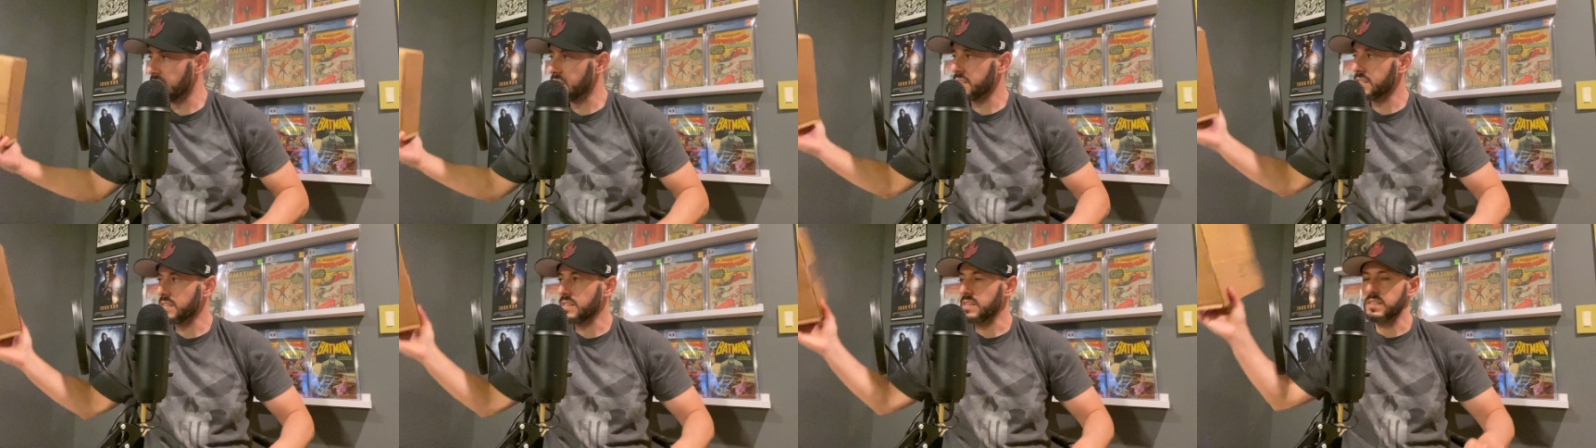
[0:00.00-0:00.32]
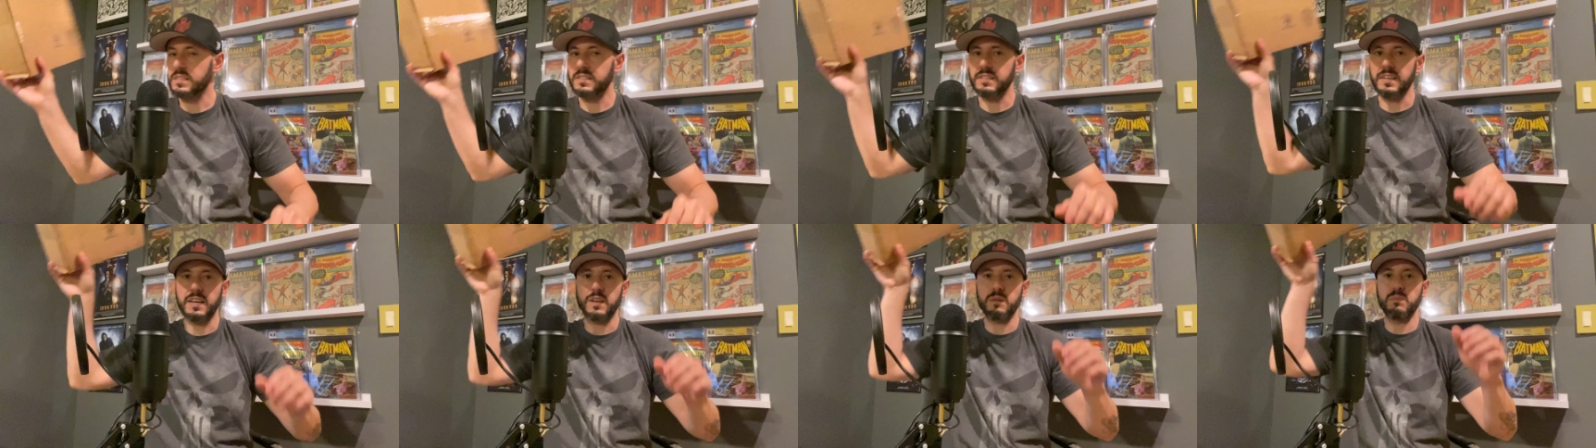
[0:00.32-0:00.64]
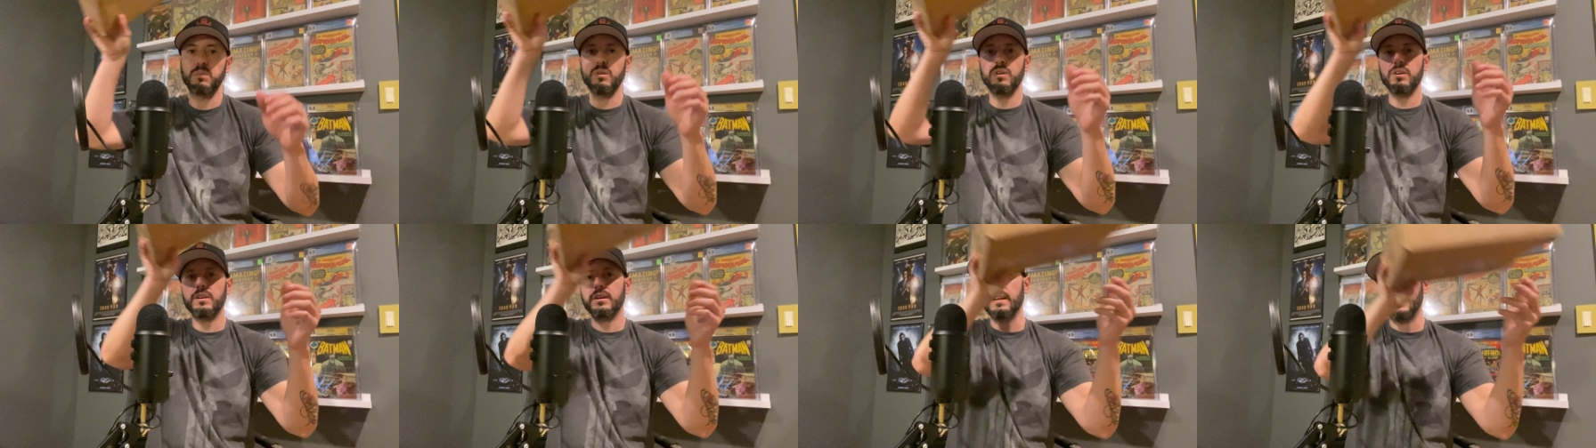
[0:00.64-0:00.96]
the second
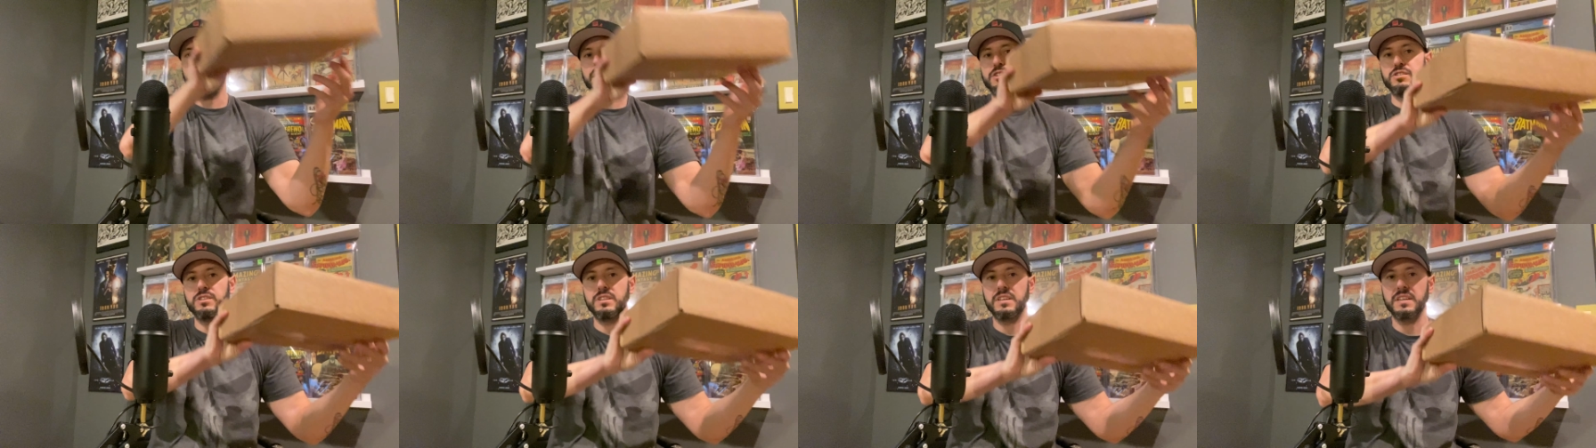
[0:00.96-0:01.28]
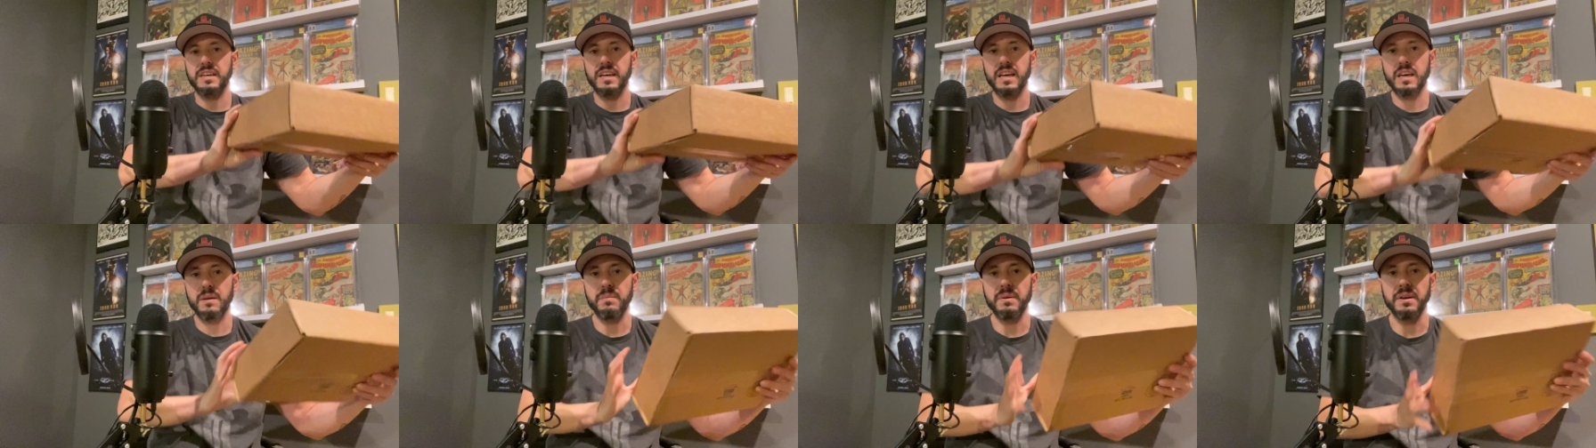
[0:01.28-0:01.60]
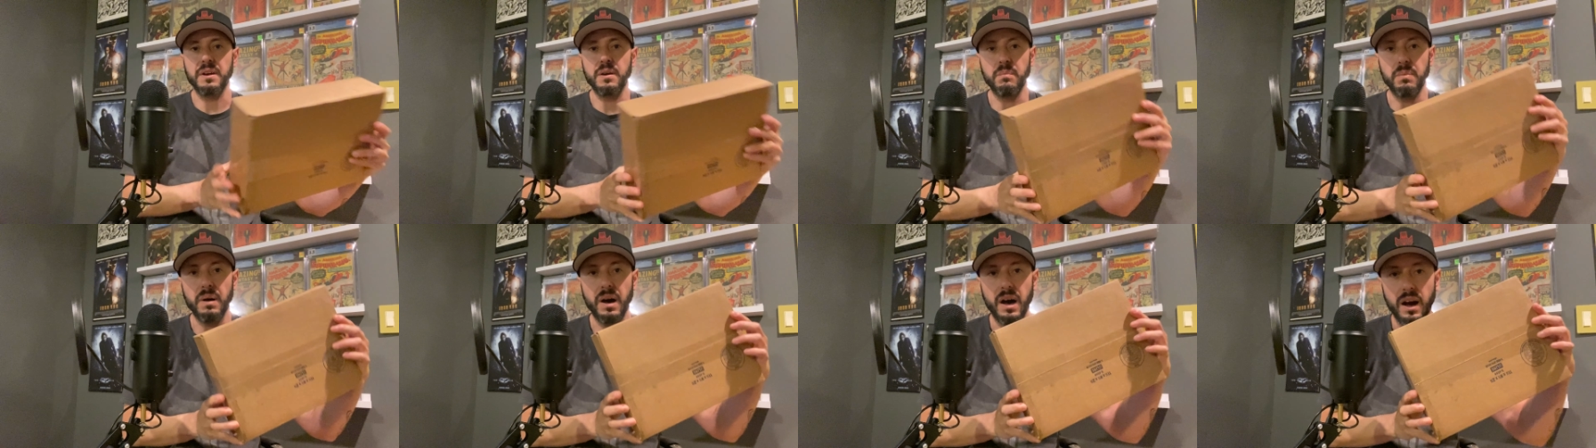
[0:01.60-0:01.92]
book. It actually came in
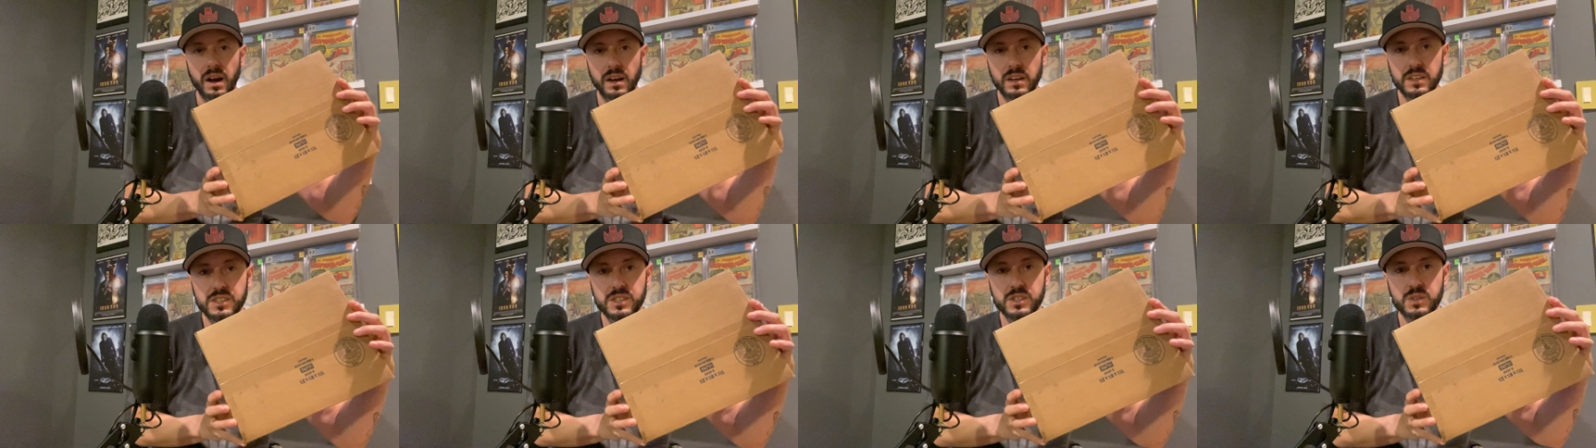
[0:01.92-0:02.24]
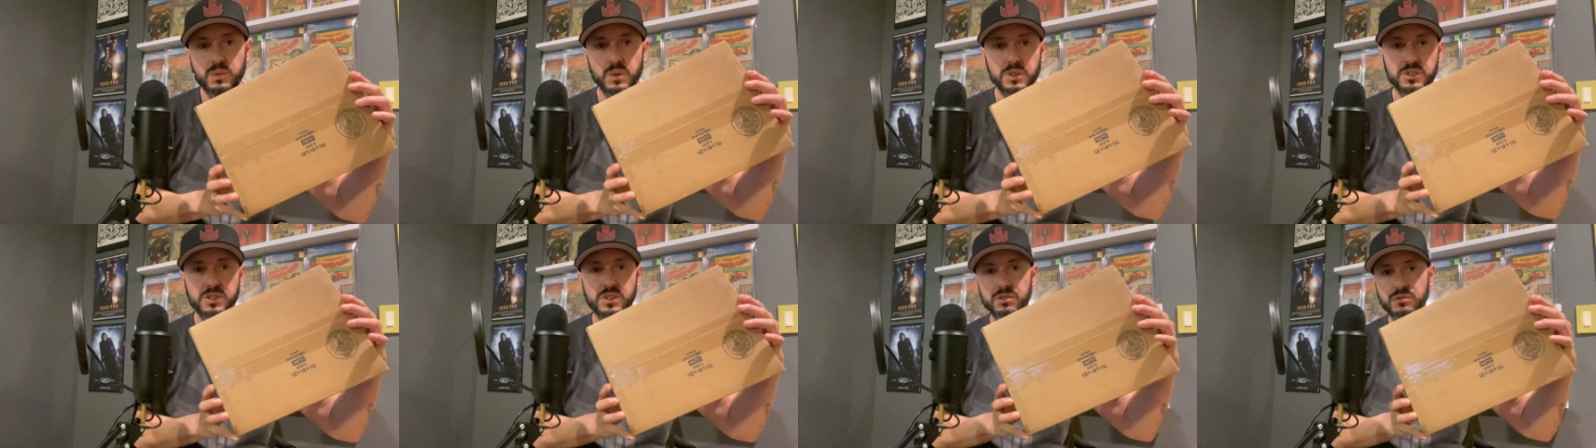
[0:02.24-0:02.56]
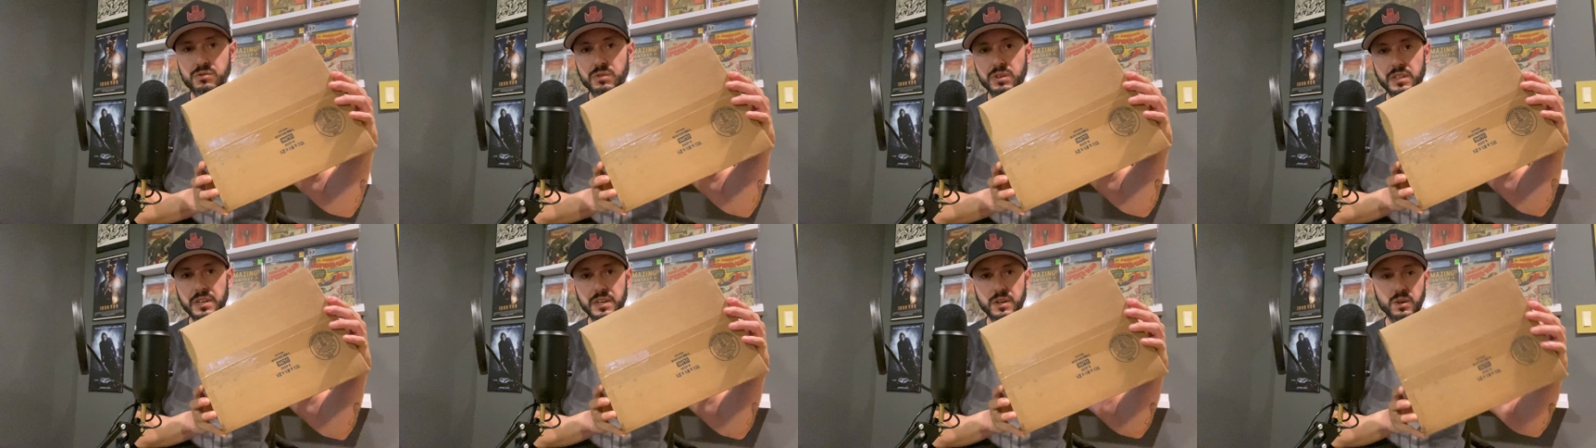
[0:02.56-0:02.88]
a box, which is
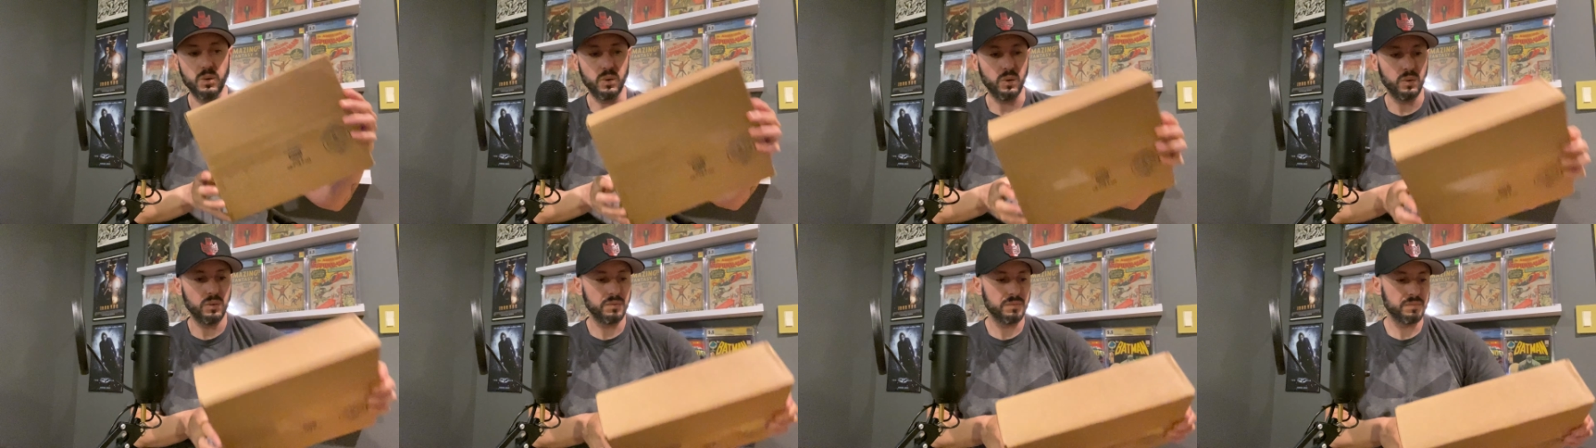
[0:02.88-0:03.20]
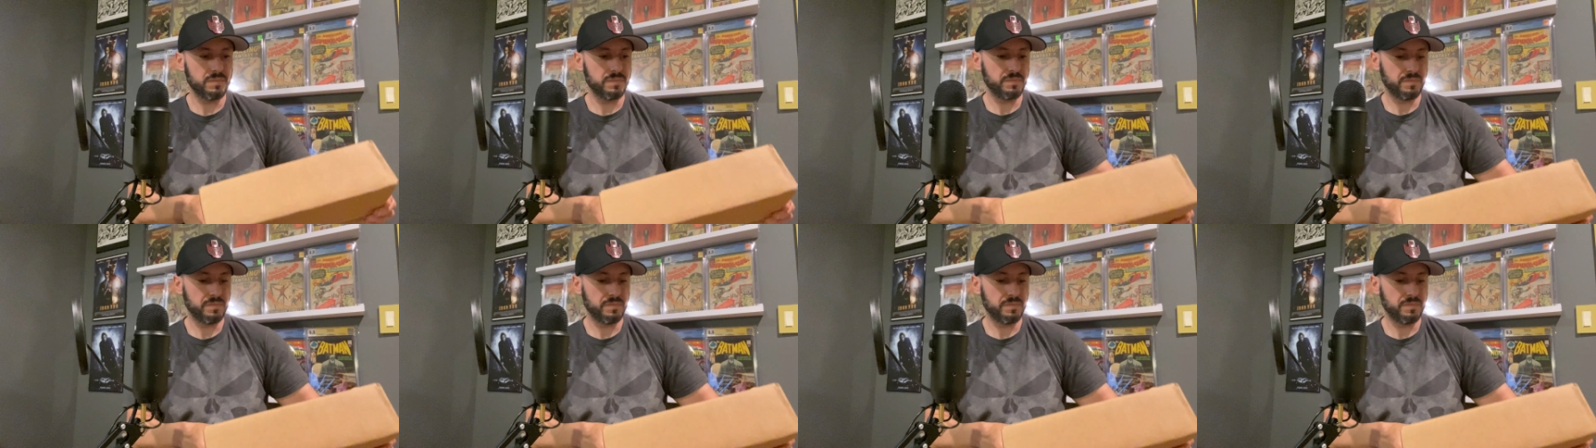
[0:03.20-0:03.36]
really cool.